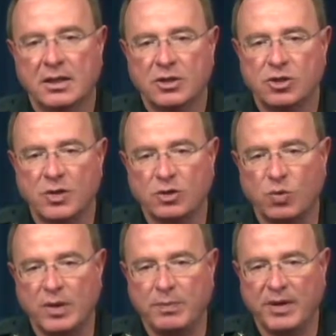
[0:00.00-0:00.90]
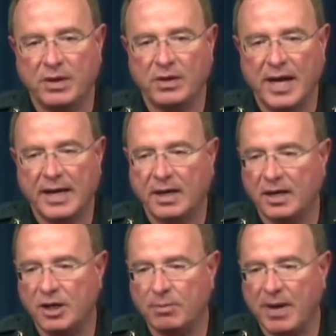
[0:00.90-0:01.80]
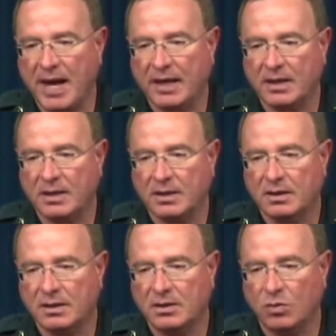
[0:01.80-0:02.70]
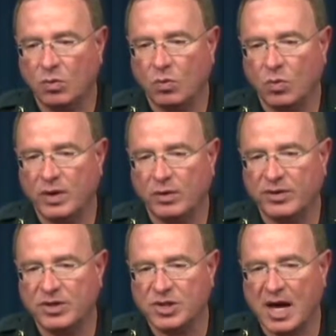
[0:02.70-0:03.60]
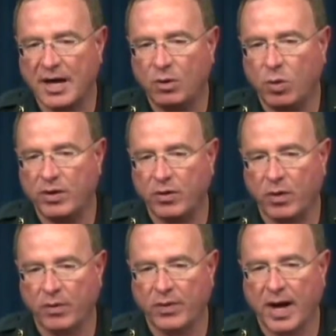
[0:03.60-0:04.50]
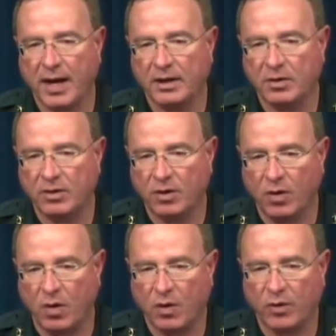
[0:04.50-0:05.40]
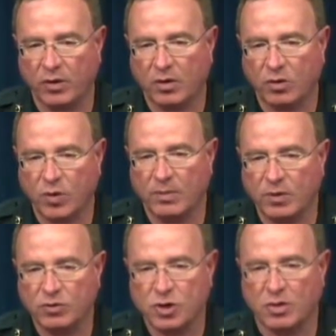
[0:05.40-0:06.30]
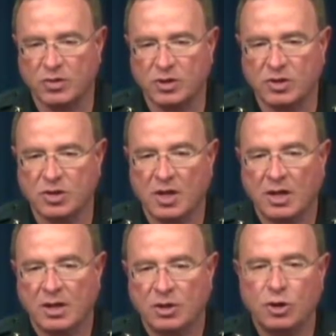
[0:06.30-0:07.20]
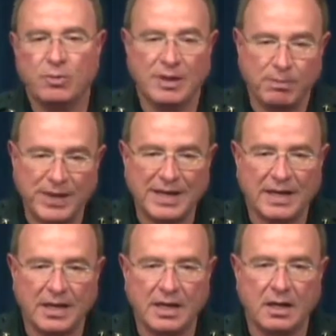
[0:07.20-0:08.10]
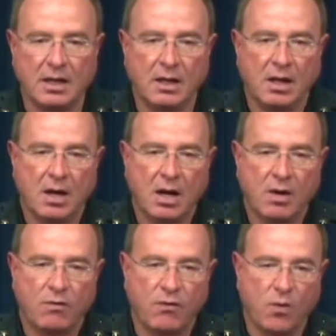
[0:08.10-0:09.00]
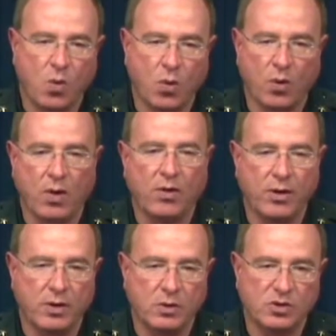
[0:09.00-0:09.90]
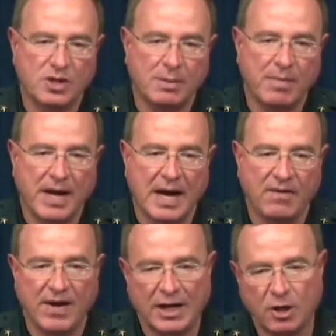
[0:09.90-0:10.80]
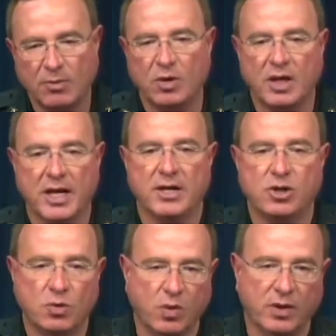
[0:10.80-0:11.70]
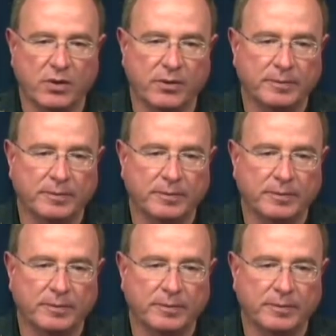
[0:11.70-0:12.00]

So as we peel that onion back, we'll decide whether or not there are criminal charges to be pending for those that may have had communication with her.